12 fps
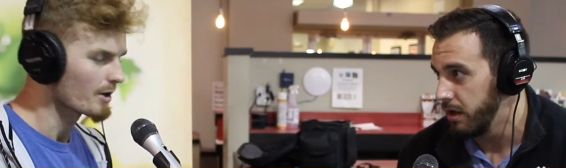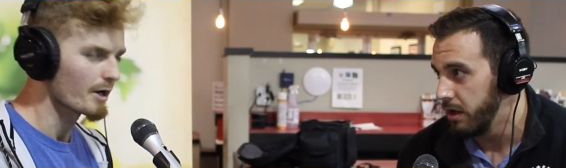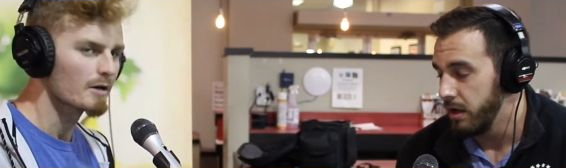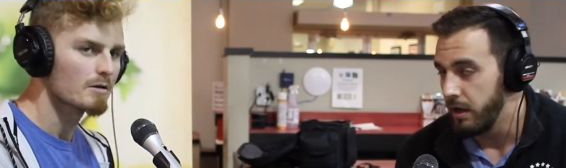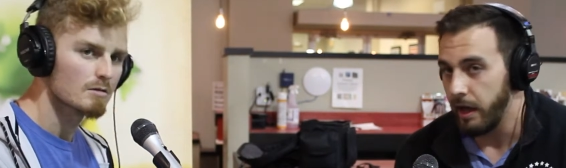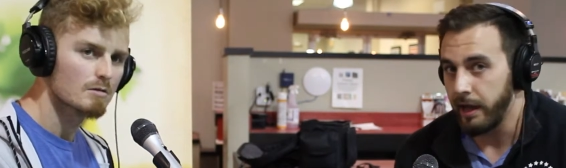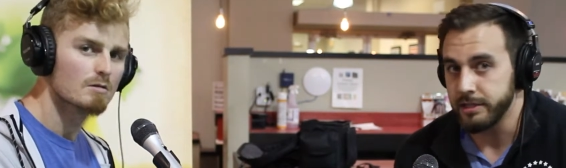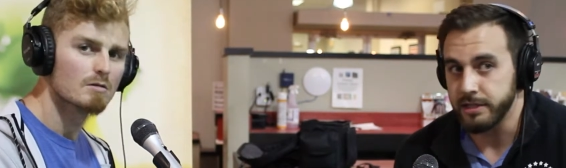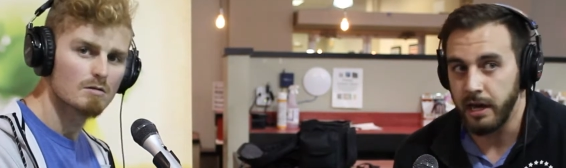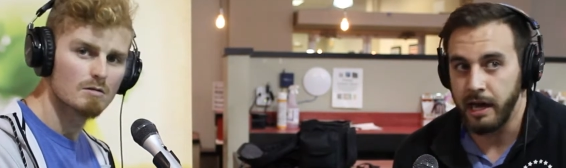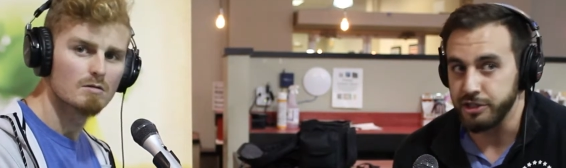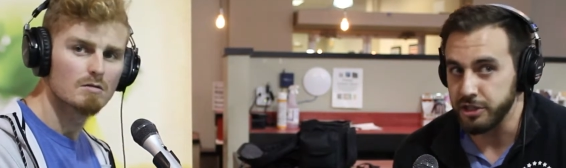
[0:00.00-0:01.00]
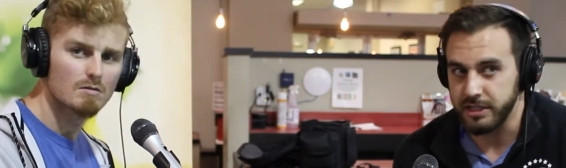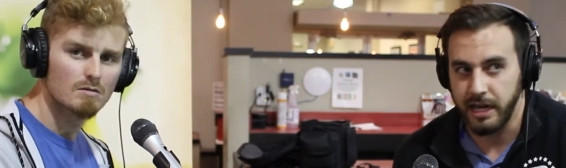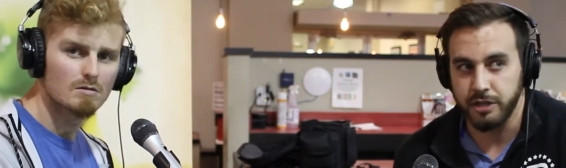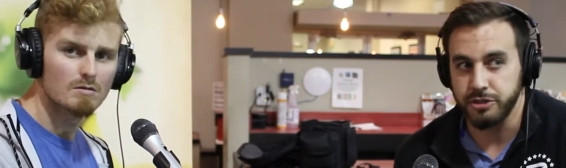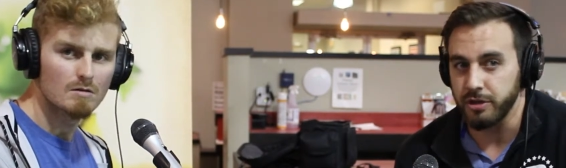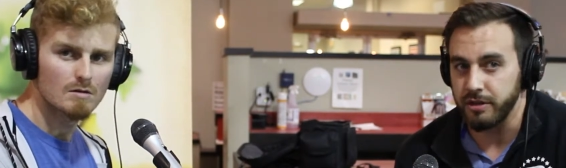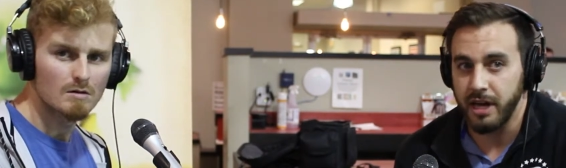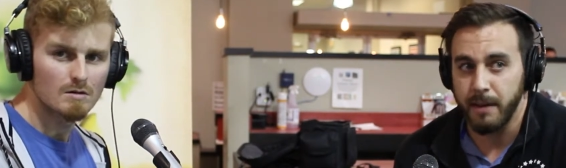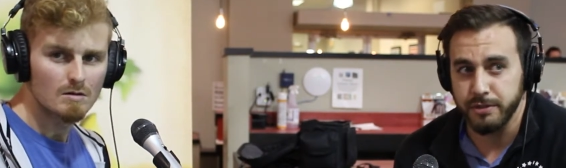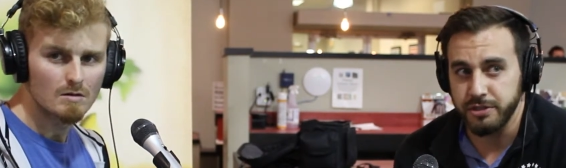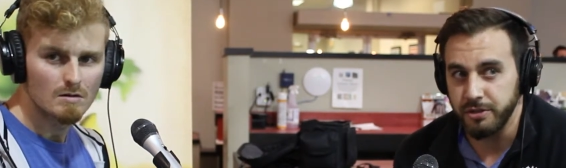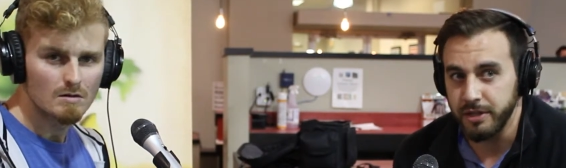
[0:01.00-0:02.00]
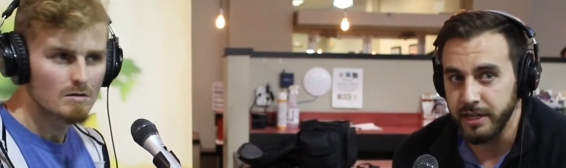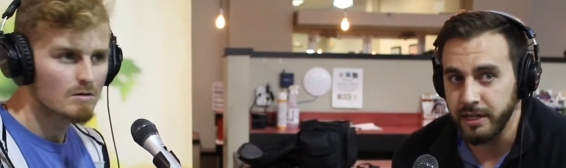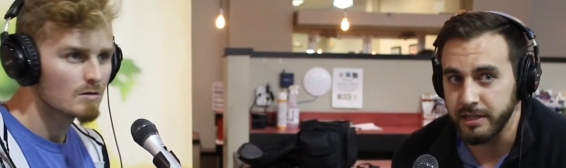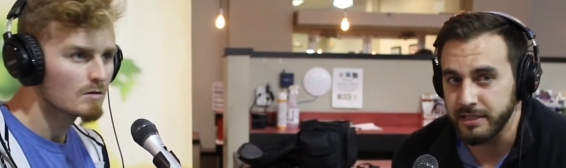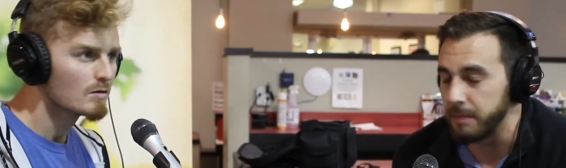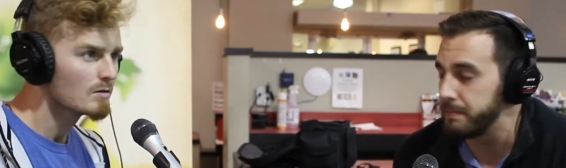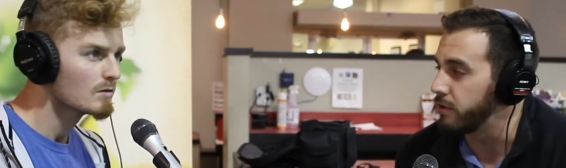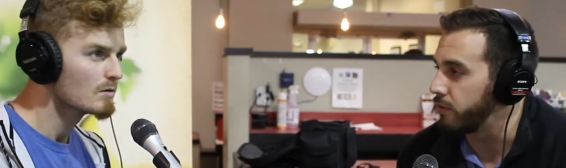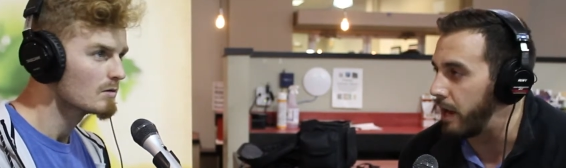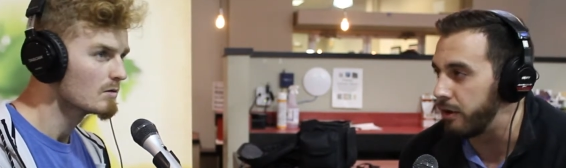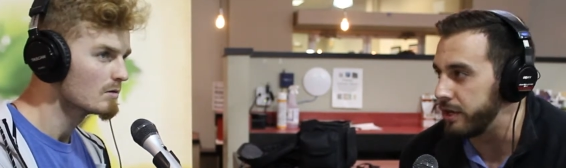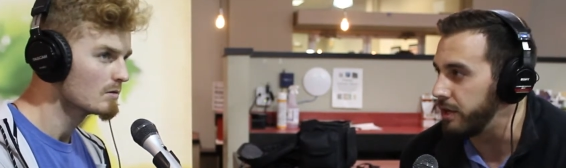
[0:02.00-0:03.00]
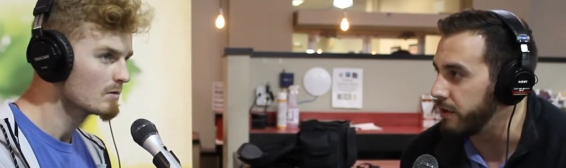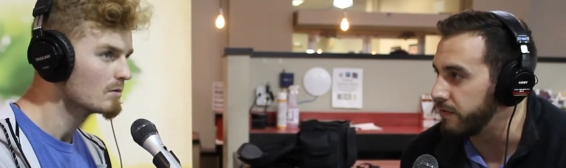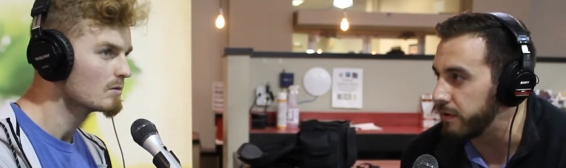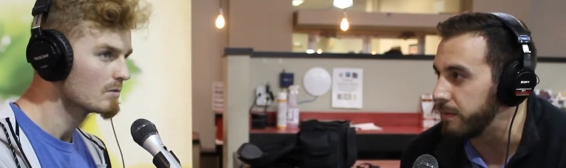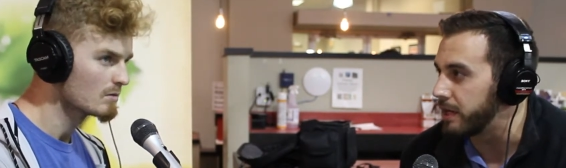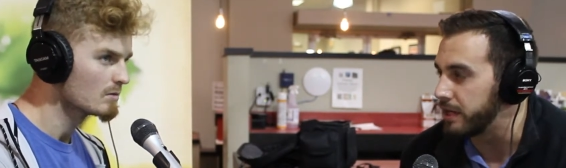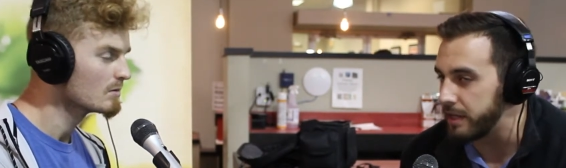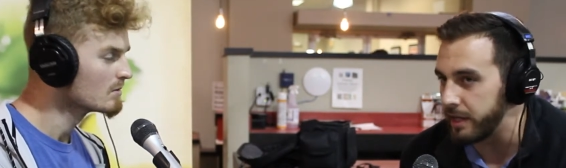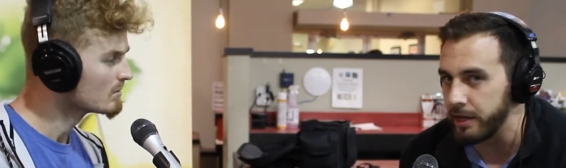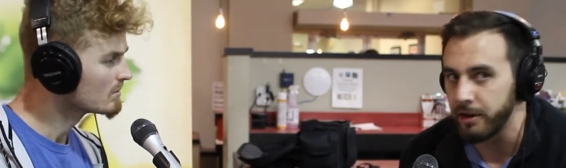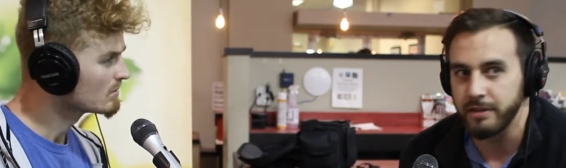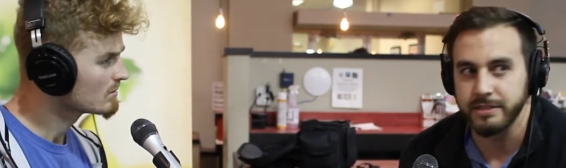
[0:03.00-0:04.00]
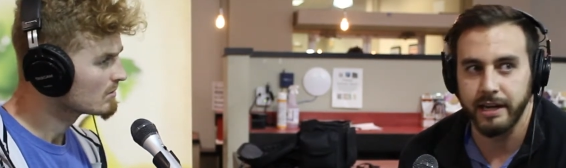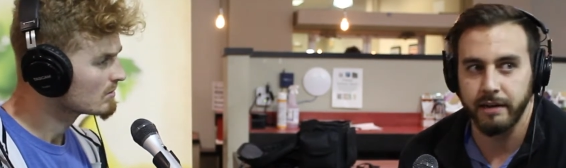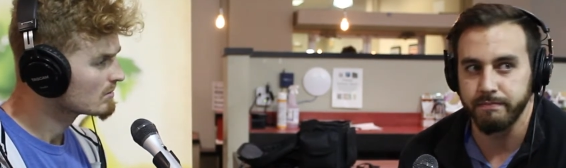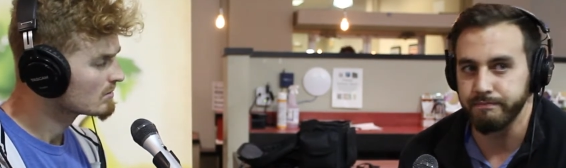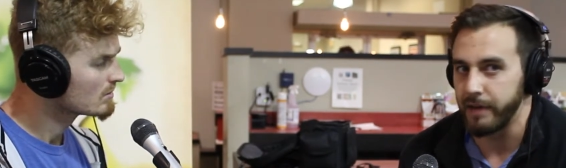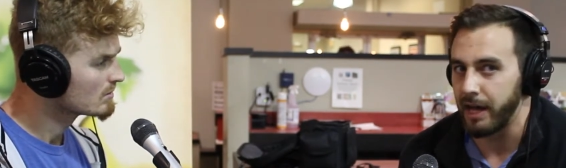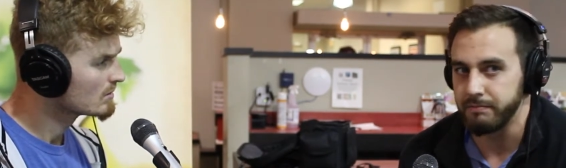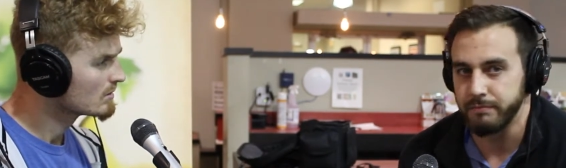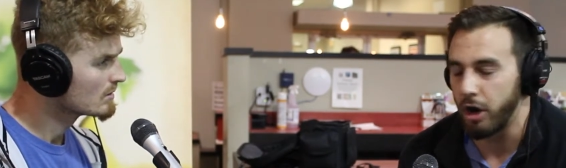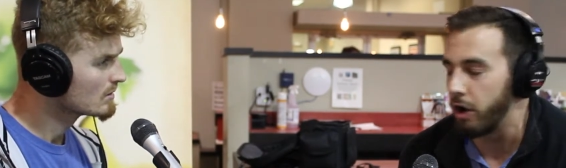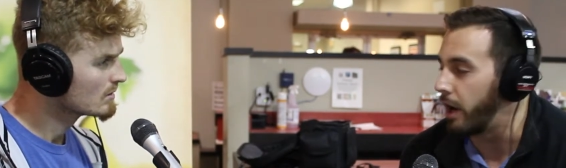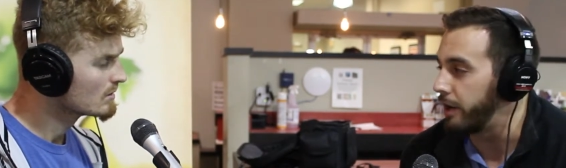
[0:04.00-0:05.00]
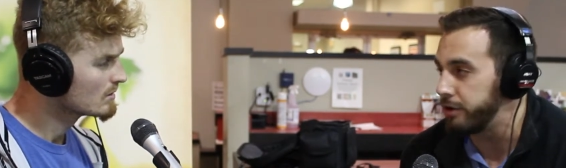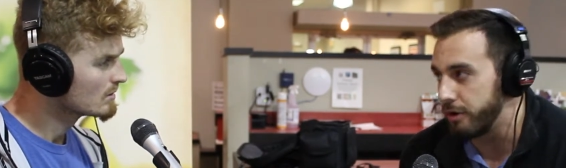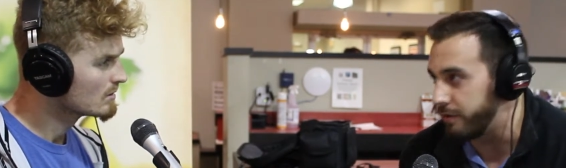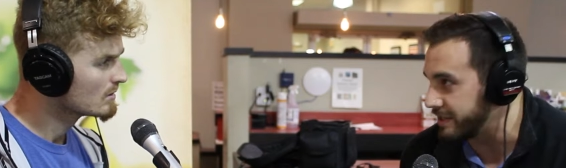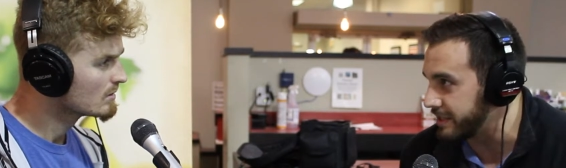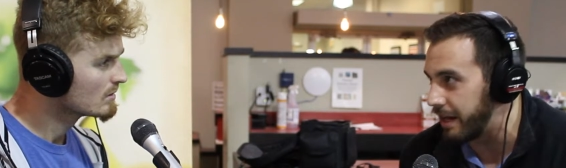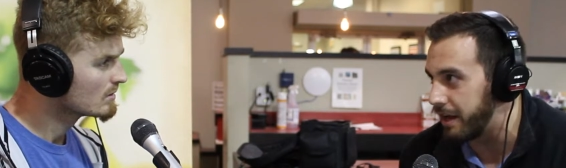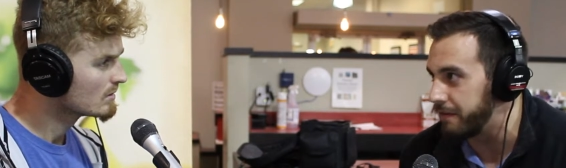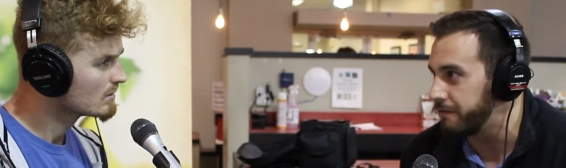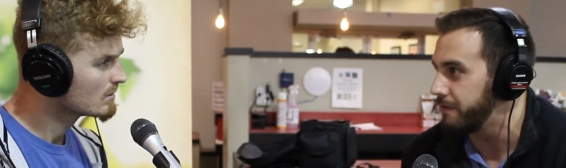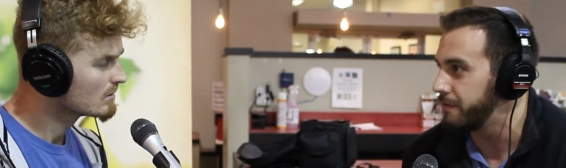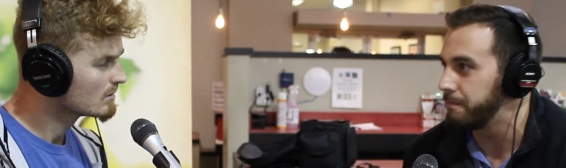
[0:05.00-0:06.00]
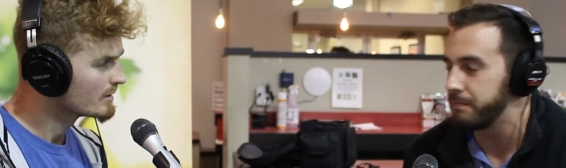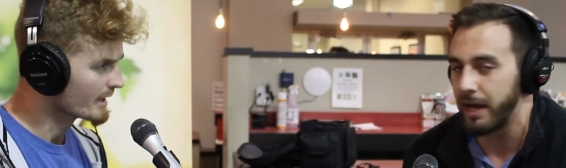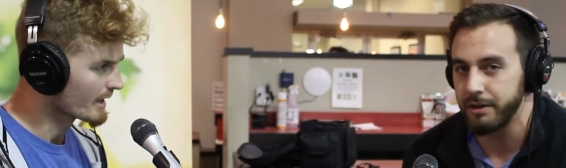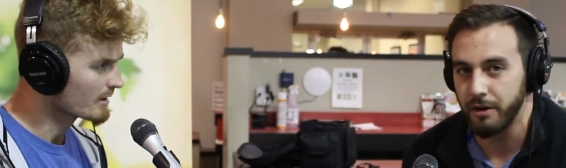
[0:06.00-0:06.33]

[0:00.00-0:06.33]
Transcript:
Speaker 1: Okay. And uh, I just kind of took the opportunity because I'd been around here for about a year, and I was like, I, I, know, or I know the staff, yeah.